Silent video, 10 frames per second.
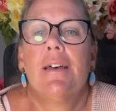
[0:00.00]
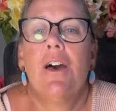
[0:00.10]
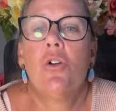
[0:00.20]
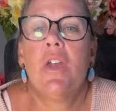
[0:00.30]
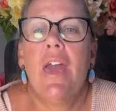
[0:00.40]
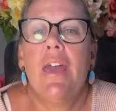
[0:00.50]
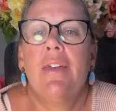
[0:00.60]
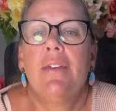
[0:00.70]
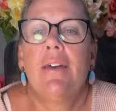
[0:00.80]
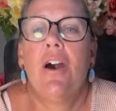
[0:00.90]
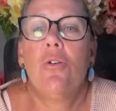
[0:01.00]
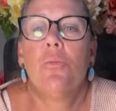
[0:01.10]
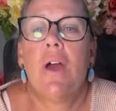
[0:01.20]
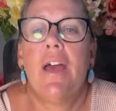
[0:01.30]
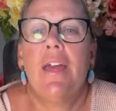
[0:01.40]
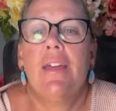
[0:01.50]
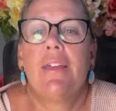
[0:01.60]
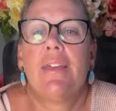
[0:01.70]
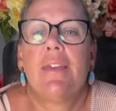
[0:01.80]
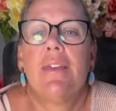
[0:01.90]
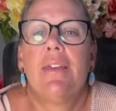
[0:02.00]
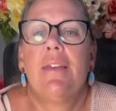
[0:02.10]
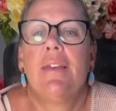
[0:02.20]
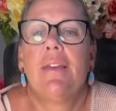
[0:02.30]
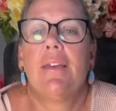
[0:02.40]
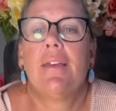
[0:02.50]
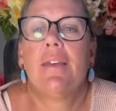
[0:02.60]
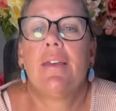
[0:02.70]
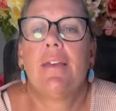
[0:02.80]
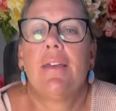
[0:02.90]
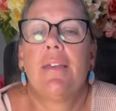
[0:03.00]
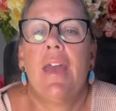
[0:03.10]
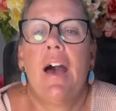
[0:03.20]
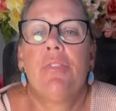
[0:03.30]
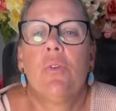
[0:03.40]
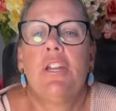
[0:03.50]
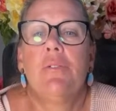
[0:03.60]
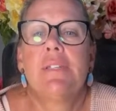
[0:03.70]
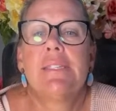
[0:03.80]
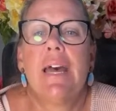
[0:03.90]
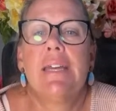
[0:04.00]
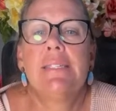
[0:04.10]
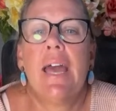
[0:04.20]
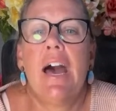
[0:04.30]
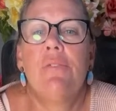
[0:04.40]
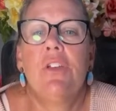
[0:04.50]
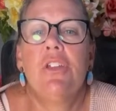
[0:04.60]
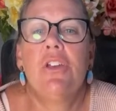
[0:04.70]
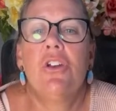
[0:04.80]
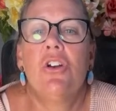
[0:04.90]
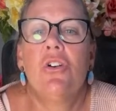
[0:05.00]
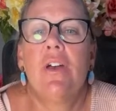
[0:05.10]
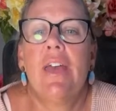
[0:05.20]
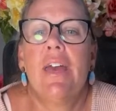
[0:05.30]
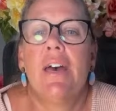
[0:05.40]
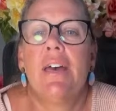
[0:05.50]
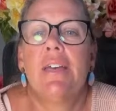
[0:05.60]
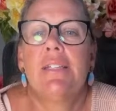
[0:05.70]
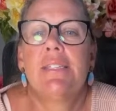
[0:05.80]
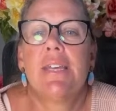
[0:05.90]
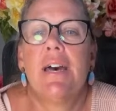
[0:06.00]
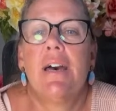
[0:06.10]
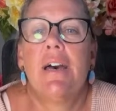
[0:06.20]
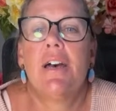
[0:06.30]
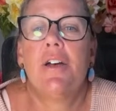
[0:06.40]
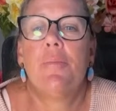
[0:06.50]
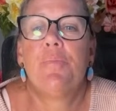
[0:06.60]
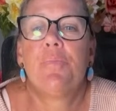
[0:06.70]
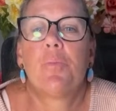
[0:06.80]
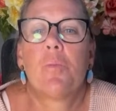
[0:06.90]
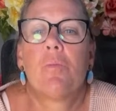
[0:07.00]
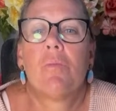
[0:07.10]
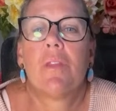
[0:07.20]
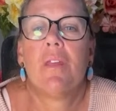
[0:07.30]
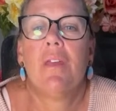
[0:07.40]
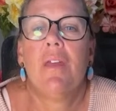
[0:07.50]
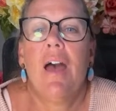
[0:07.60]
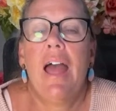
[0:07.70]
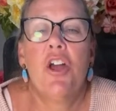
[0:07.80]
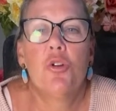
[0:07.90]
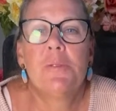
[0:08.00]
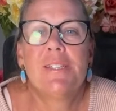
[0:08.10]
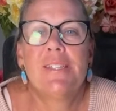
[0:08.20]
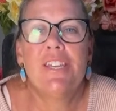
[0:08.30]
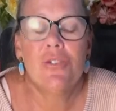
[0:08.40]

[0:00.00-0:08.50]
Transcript: Okay, all right. Catherine, it was nice having you, and I hope to see you